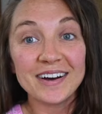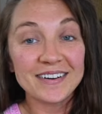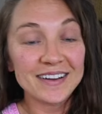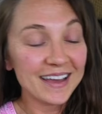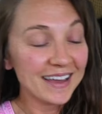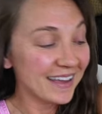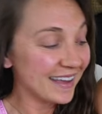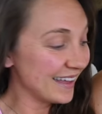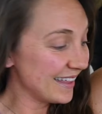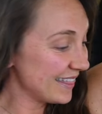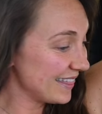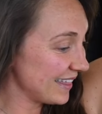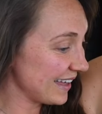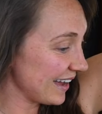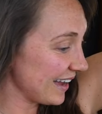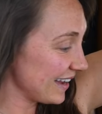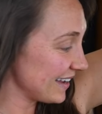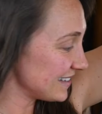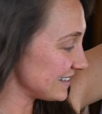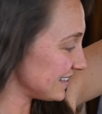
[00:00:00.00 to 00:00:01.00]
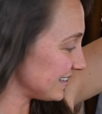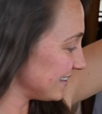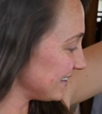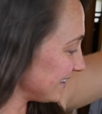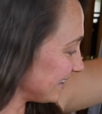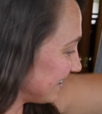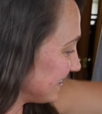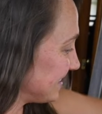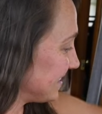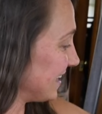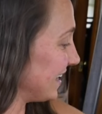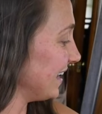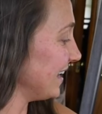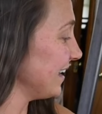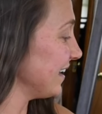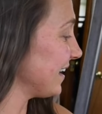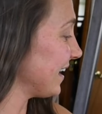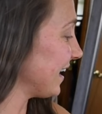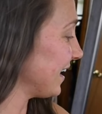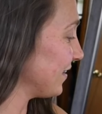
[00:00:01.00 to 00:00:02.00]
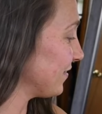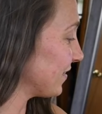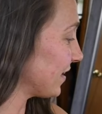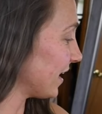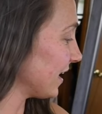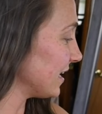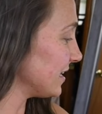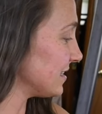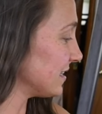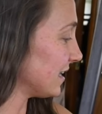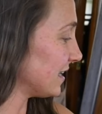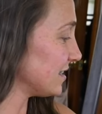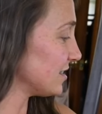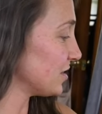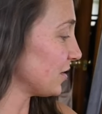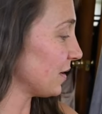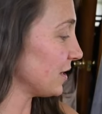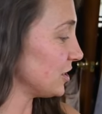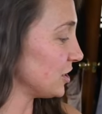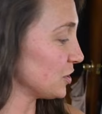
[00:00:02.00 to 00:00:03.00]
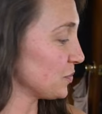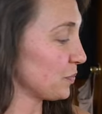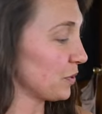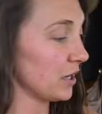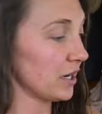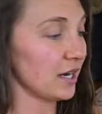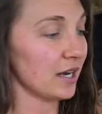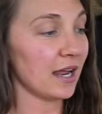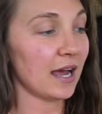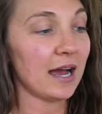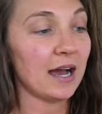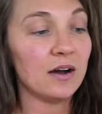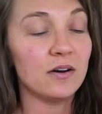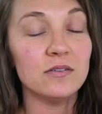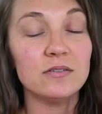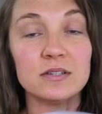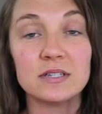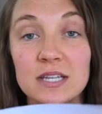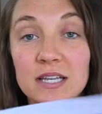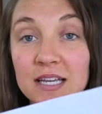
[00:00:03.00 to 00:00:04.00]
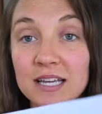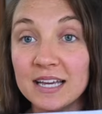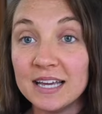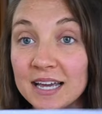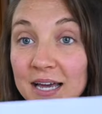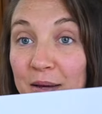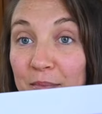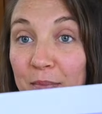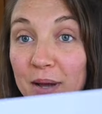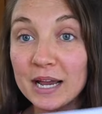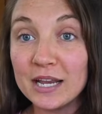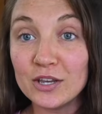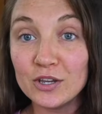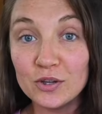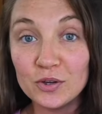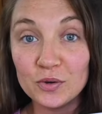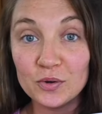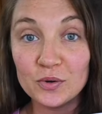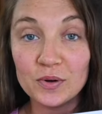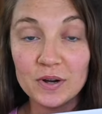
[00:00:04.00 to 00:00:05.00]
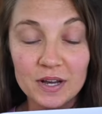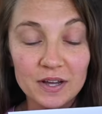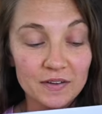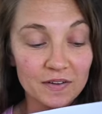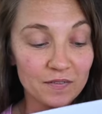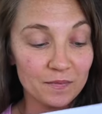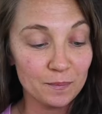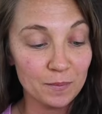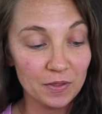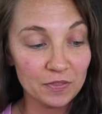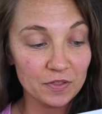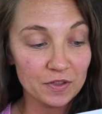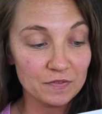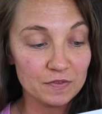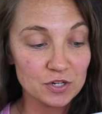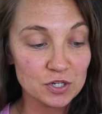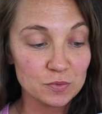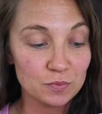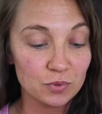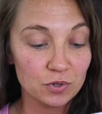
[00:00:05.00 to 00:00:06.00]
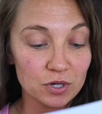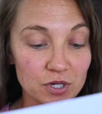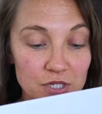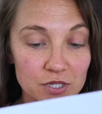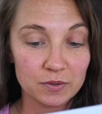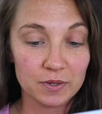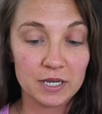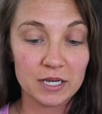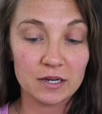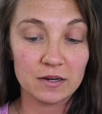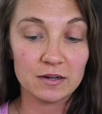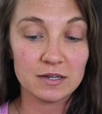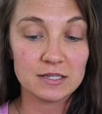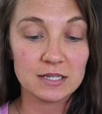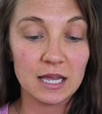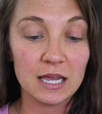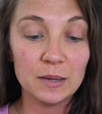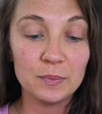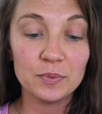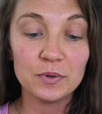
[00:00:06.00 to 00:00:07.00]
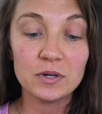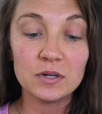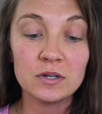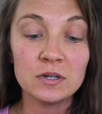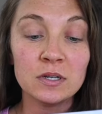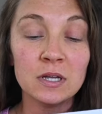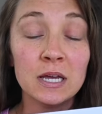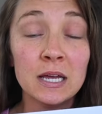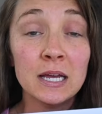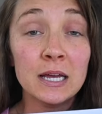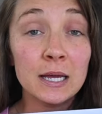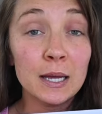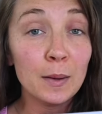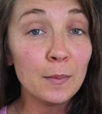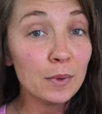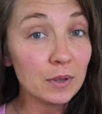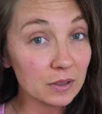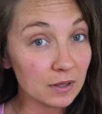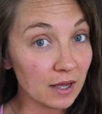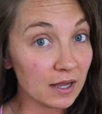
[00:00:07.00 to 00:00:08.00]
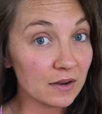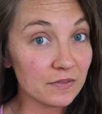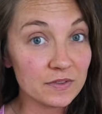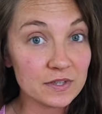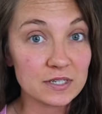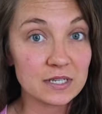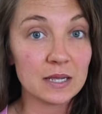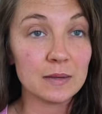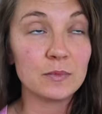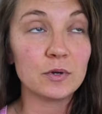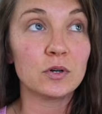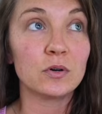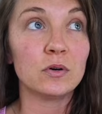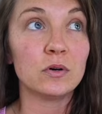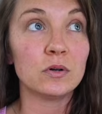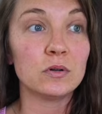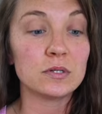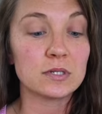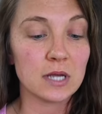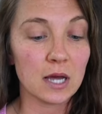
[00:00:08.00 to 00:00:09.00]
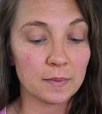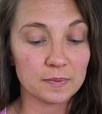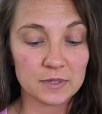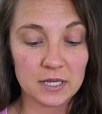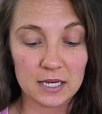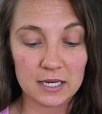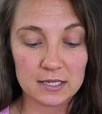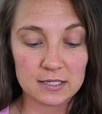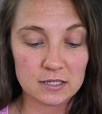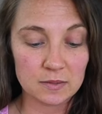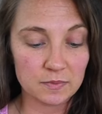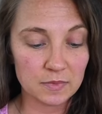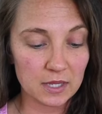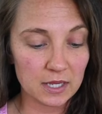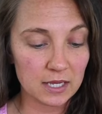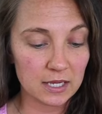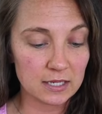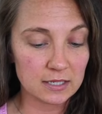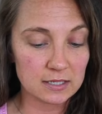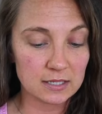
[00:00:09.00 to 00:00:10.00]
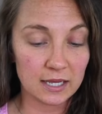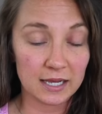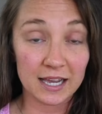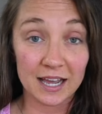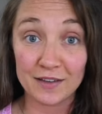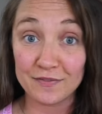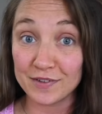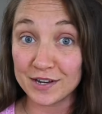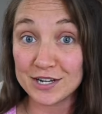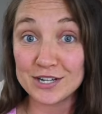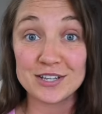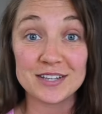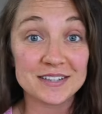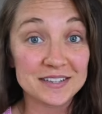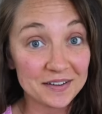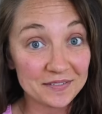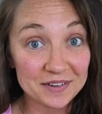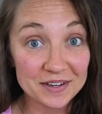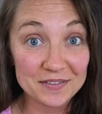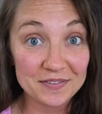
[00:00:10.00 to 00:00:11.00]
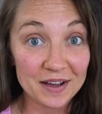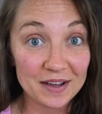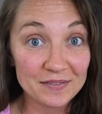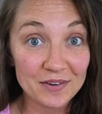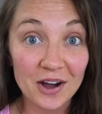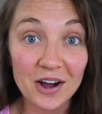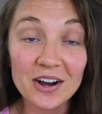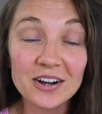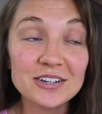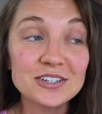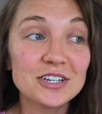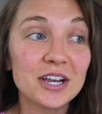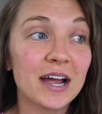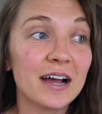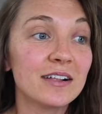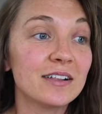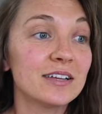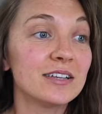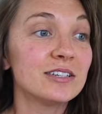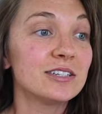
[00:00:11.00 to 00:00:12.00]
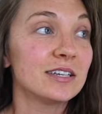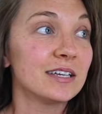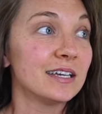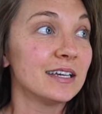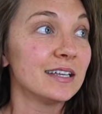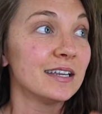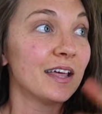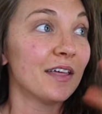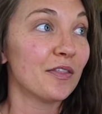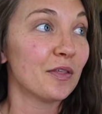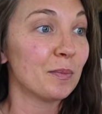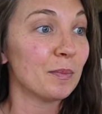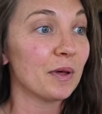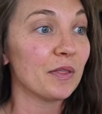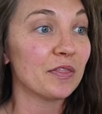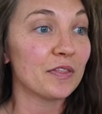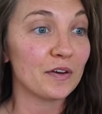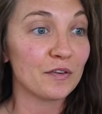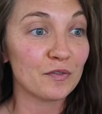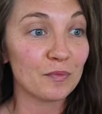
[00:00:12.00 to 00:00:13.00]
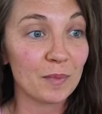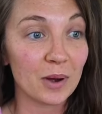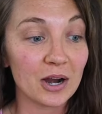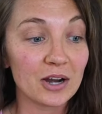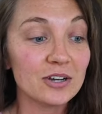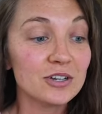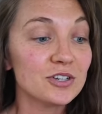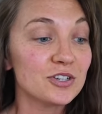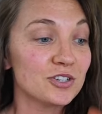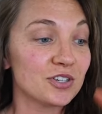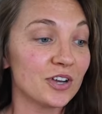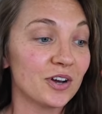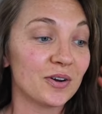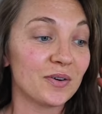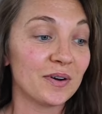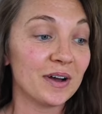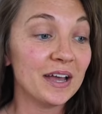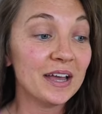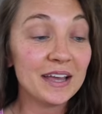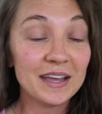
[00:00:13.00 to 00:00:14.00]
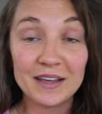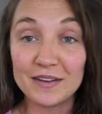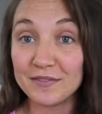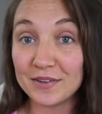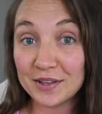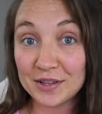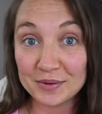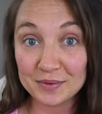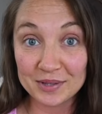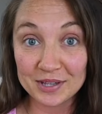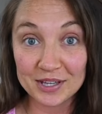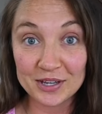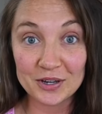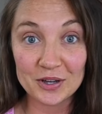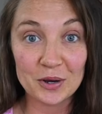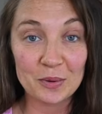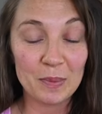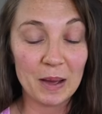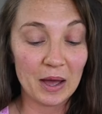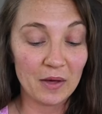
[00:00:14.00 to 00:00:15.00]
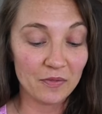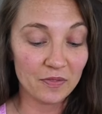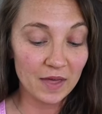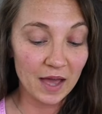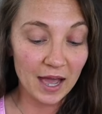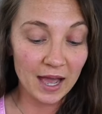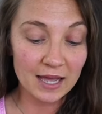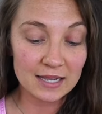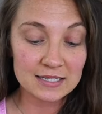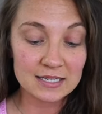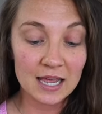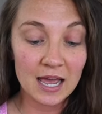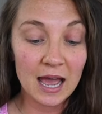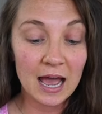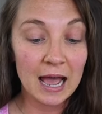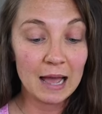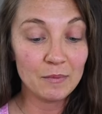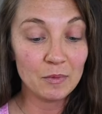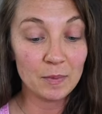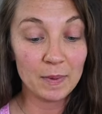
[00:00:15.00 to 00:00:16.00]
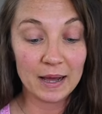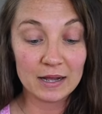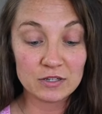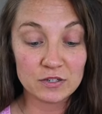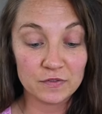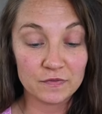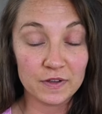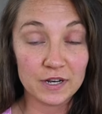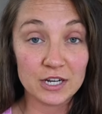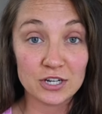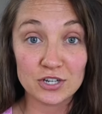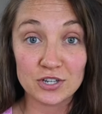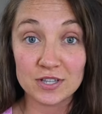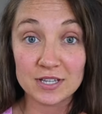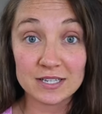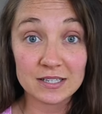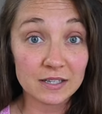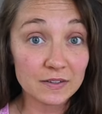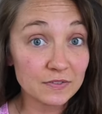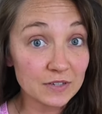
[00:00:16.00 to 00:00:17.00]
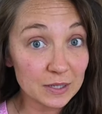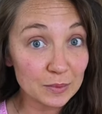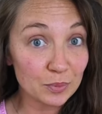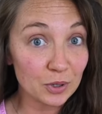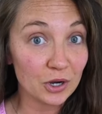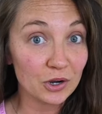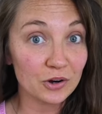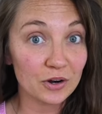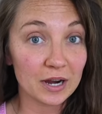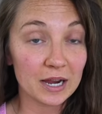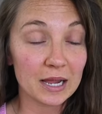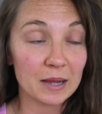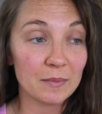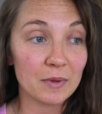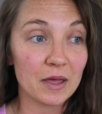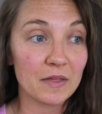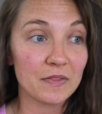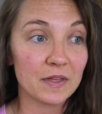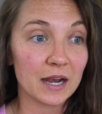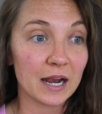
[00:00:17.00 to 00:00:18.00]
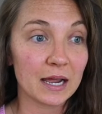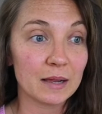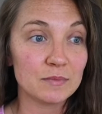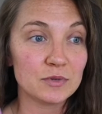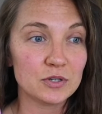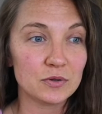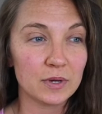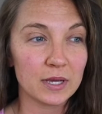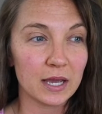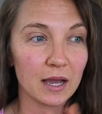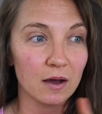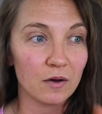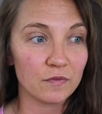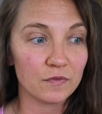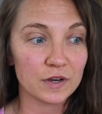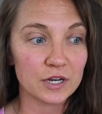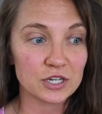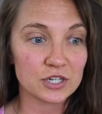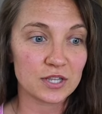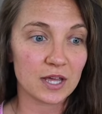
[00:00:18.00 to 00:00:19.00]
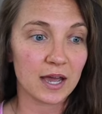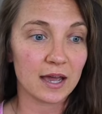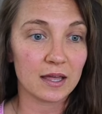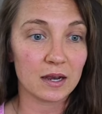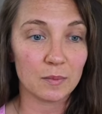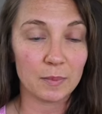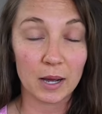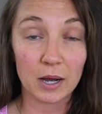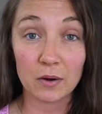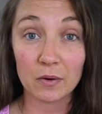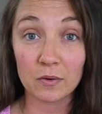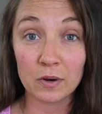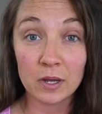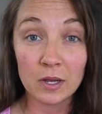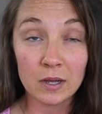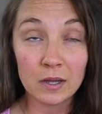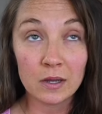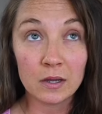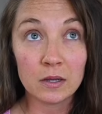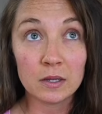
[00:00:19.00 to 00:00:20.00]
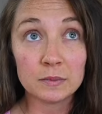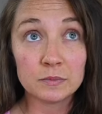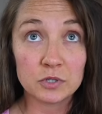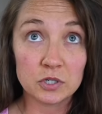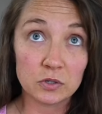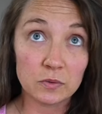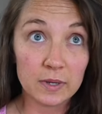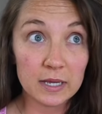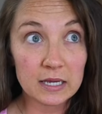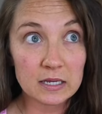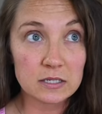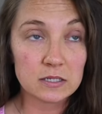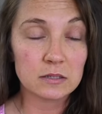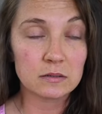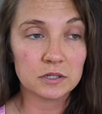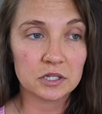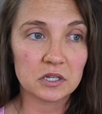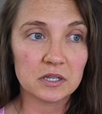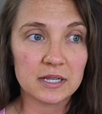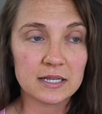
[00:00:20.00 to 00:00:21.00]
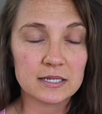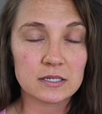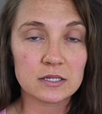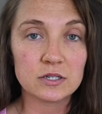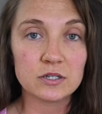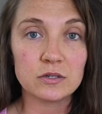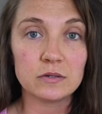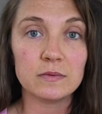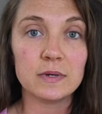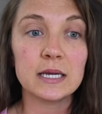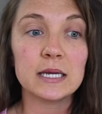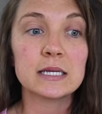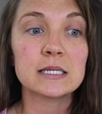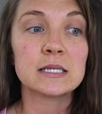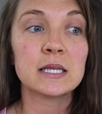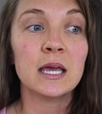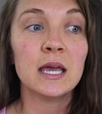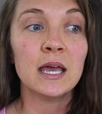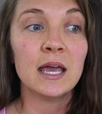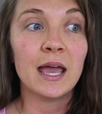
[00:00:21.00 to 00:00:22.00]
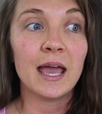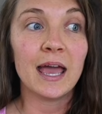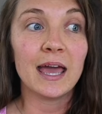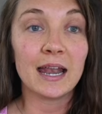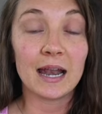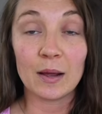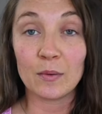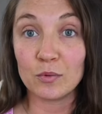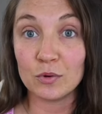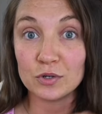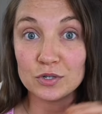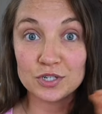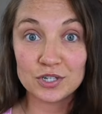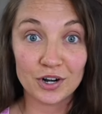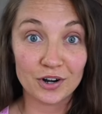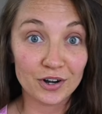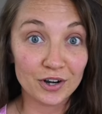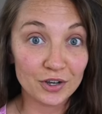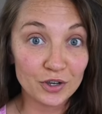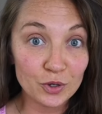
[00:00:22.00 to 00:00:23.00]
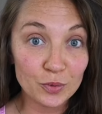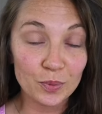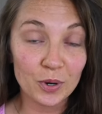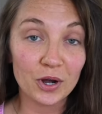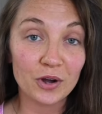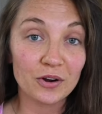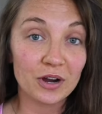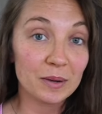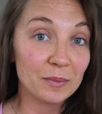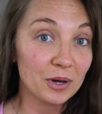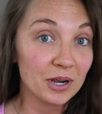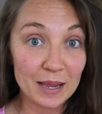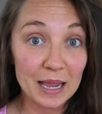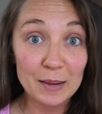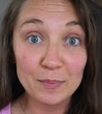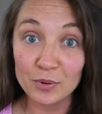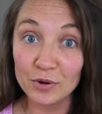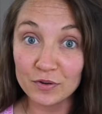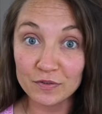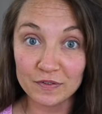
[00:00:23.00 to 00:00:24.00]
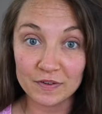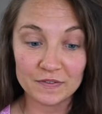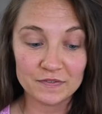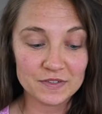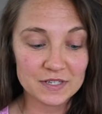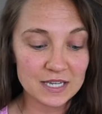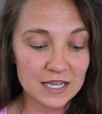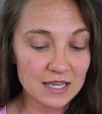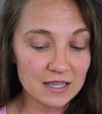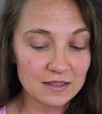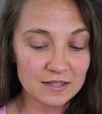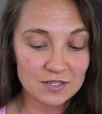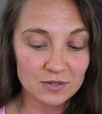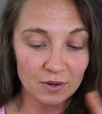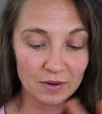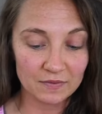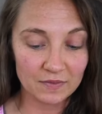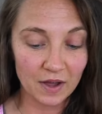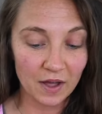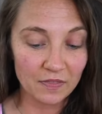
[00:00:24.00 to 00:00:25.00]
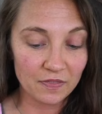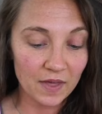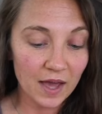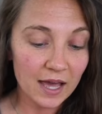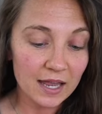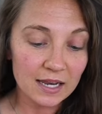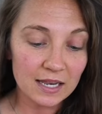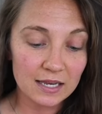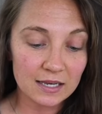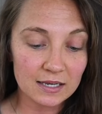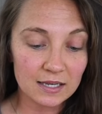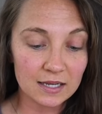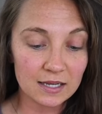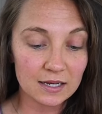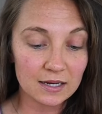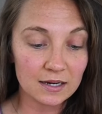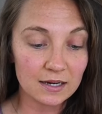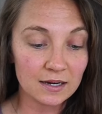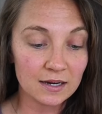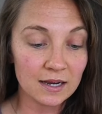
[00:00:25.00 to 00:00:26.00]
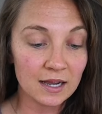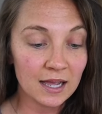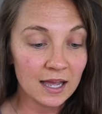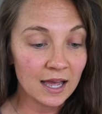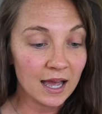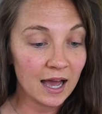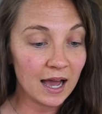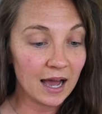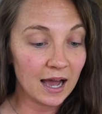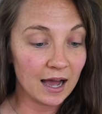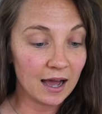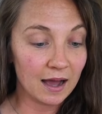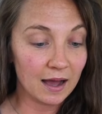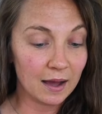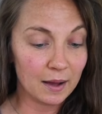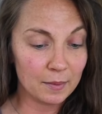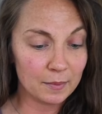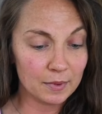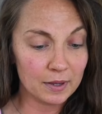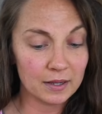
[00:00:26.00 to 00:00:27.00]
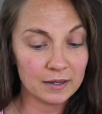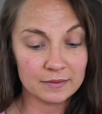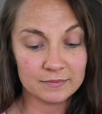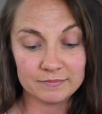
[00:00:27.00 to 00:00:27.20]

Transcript: Okay, and that is it. I have got it done. So I just printed out my new monthly vision board. So here is April. A lot of the same goals, updated some things, like I finished the 75 hard challenge in the month of March, so feeling really good about that. I'm about to finish this lifting program that I'm doing. I'll finish that in about two weeks, a little less than two weeks, and I will start a new program on April 15th, so I've got that in here. Um,